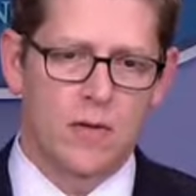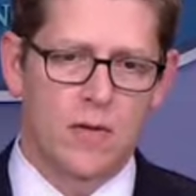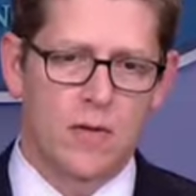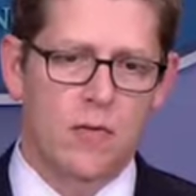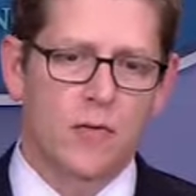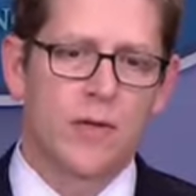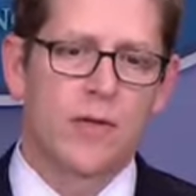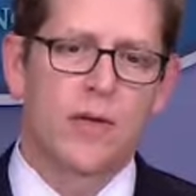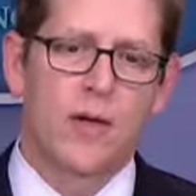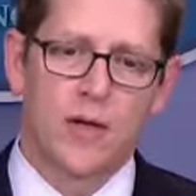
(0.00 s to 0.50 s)

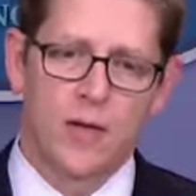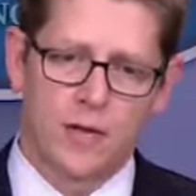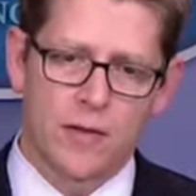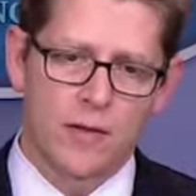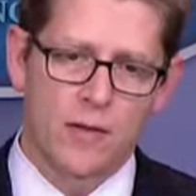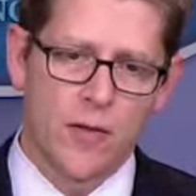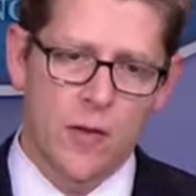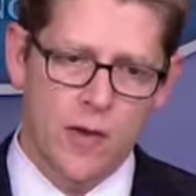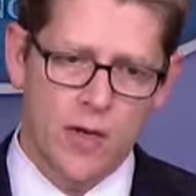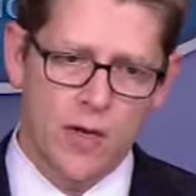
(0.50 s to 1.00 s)
agreed on in
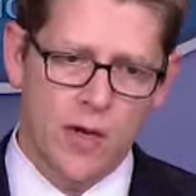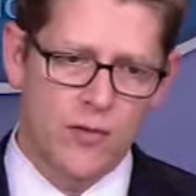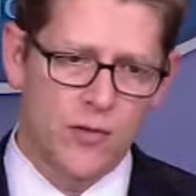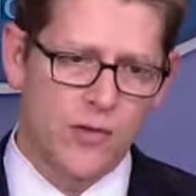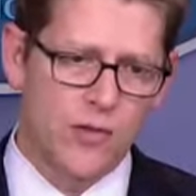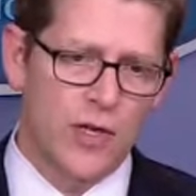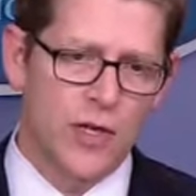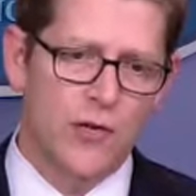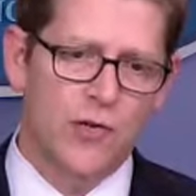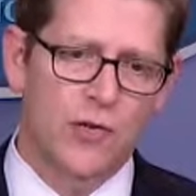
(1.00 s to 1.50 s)
their phone
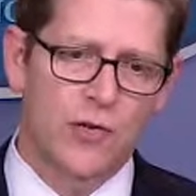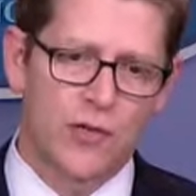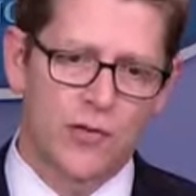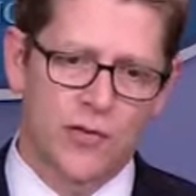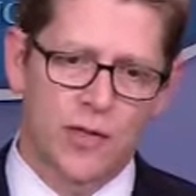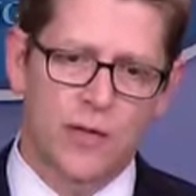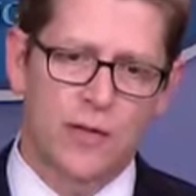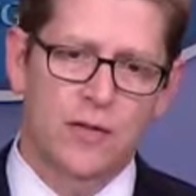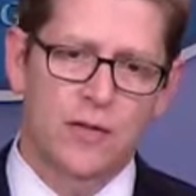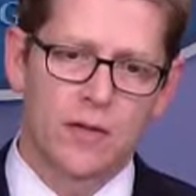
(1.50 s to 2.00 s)
conversation
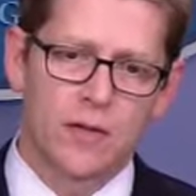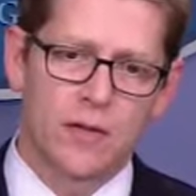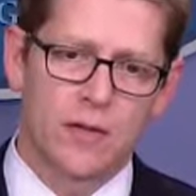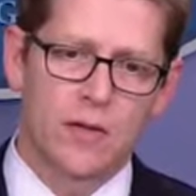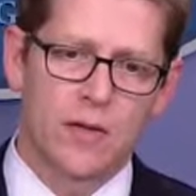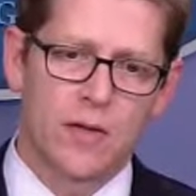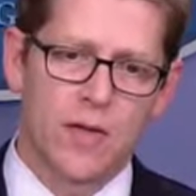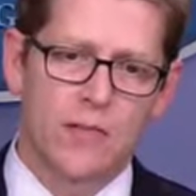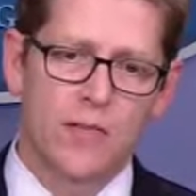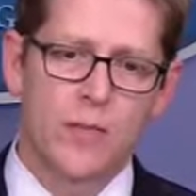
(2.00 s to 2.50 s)
is that
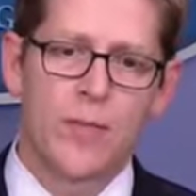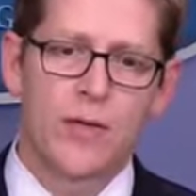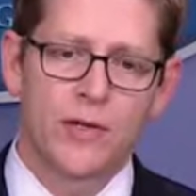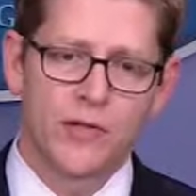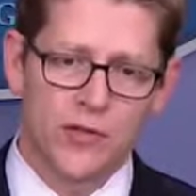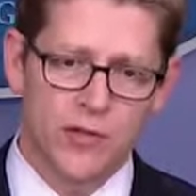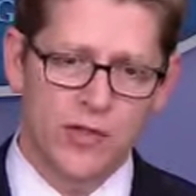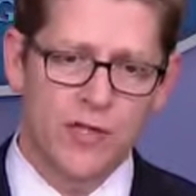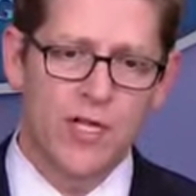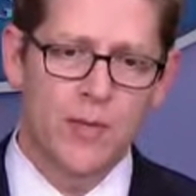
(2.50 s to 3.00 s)
everybody
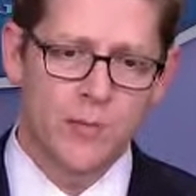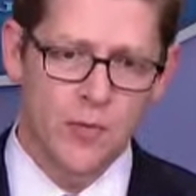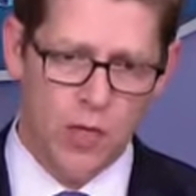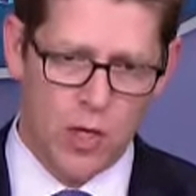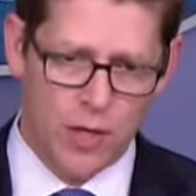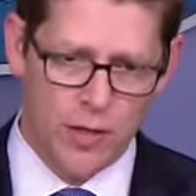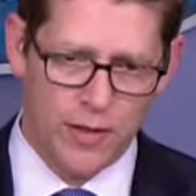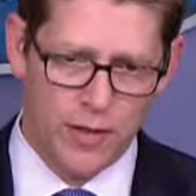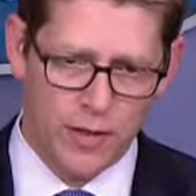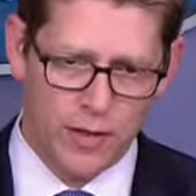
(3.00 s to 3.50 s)
should keep
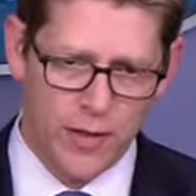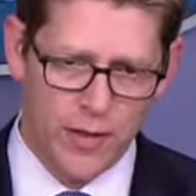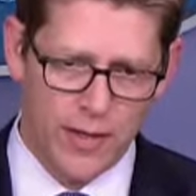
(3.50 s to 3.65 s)
talking,